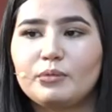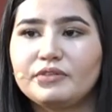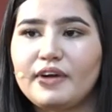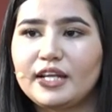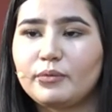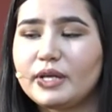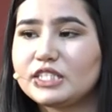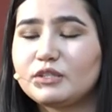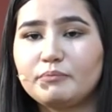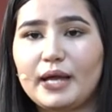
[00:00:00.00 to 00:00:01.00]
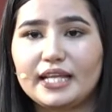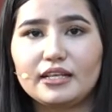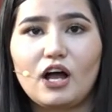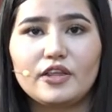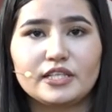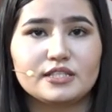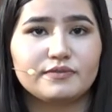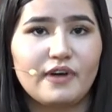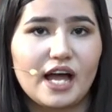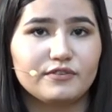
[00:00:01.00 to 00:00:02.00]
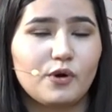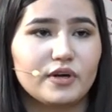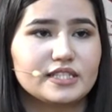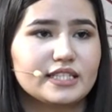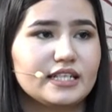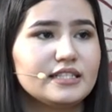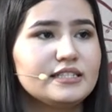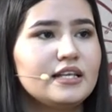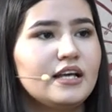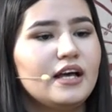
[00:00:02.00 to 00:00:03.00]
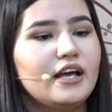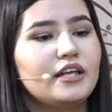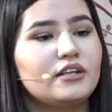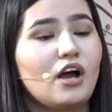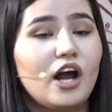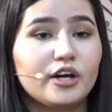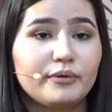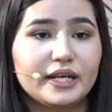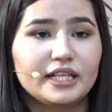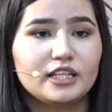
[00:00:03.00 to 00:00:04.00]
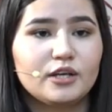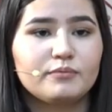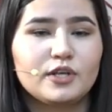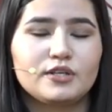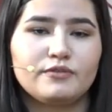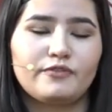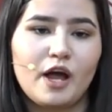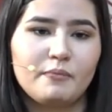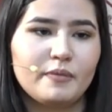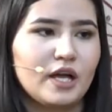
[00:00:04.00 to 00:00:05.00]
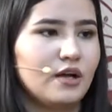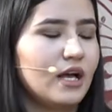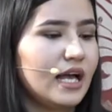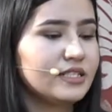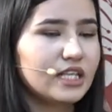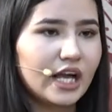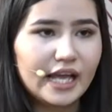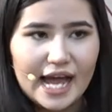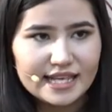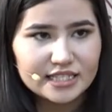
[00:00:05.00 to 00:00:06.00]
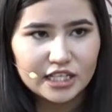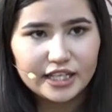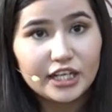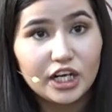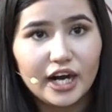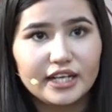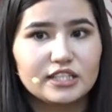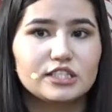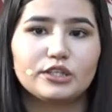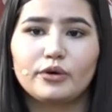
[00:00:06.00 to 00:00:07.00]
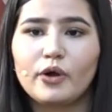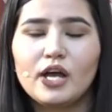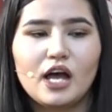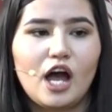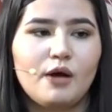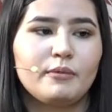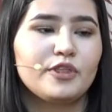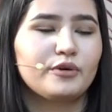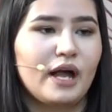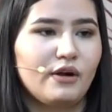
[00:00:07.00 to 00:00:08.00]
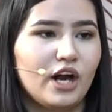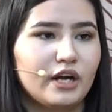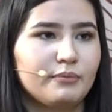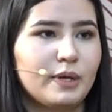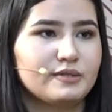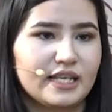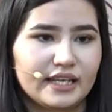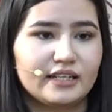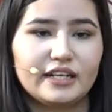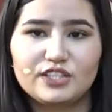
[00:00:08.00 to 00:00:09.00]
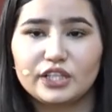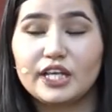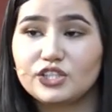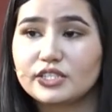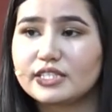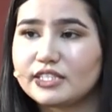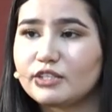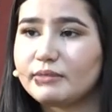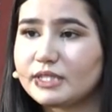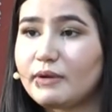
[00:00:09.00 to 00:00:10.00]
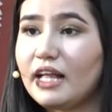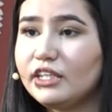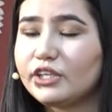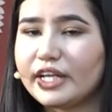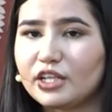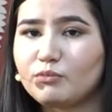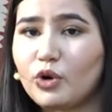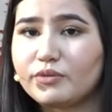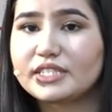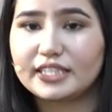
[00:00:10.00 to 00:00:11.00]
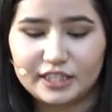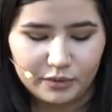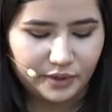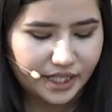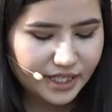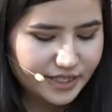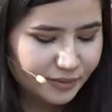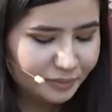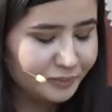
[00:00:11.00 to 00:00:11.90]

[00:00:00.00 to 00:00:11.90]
we find a way to embed these 5 core skills in our curriculum from as young as kindergarten to throughout our post-secondary education system as well, and creating more resilient workers.